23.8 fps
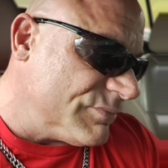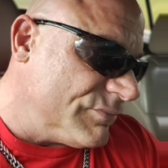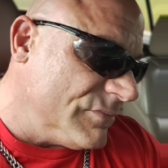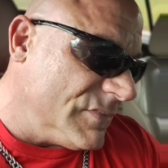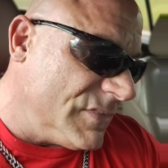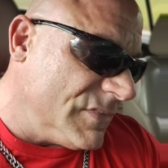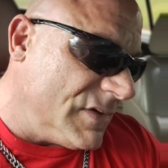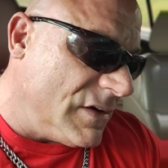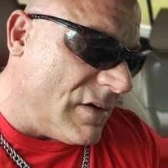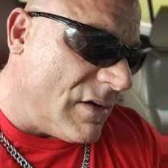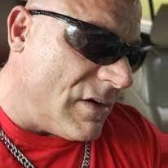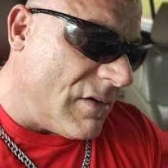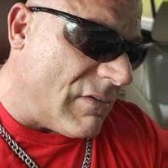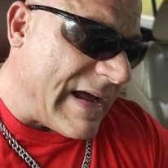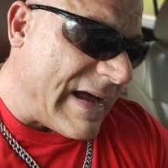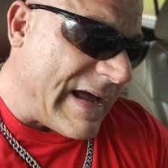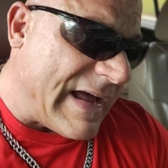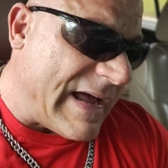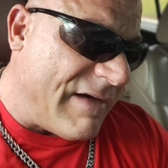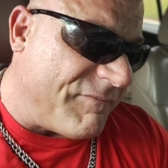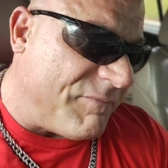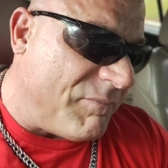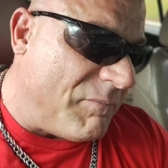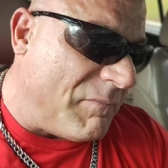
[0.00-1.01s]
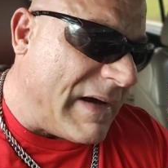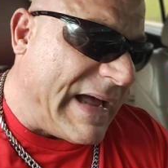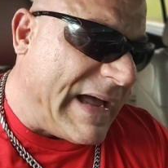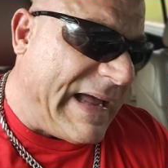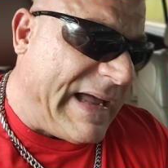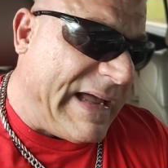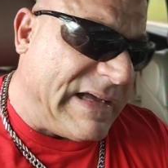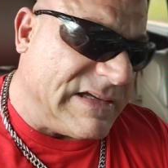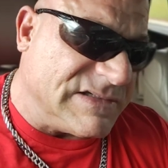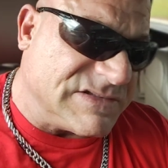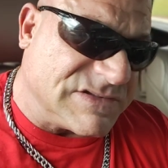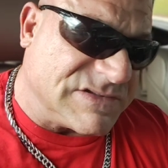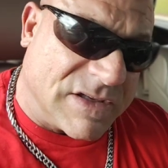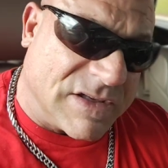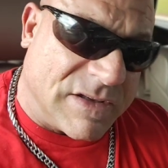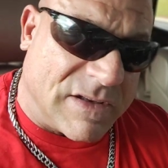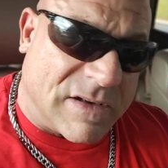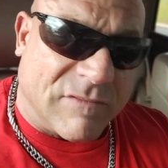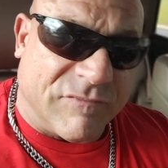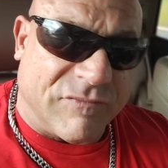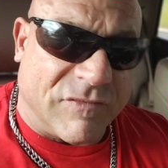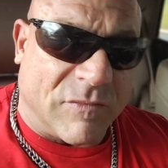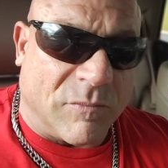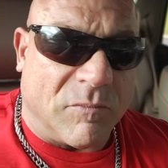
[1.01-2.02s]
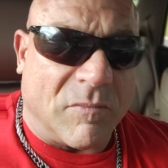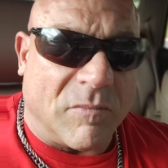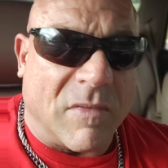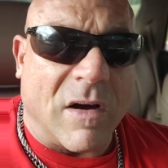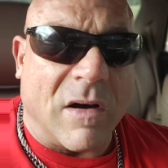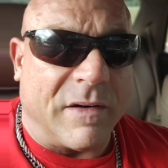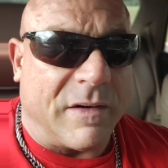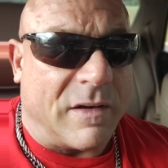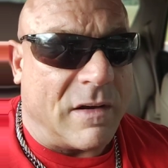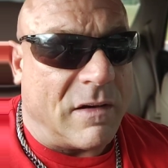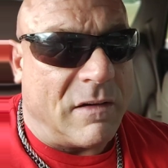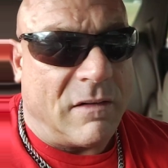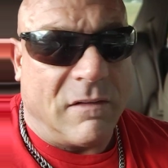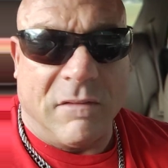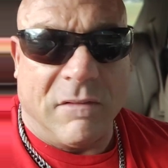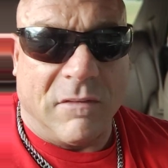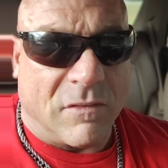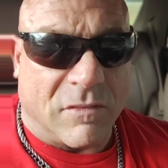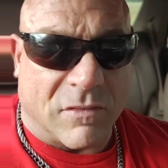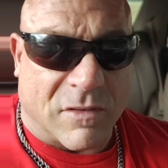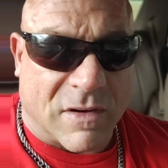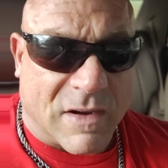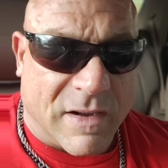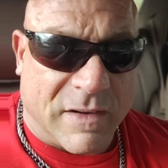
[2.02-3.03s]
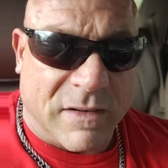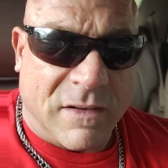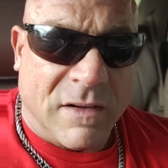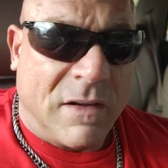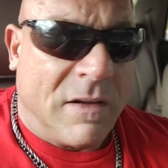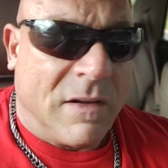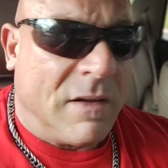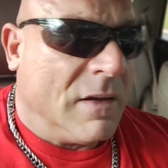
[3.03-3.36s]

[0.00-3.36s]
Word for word: you know, half mast out of a mono, okay?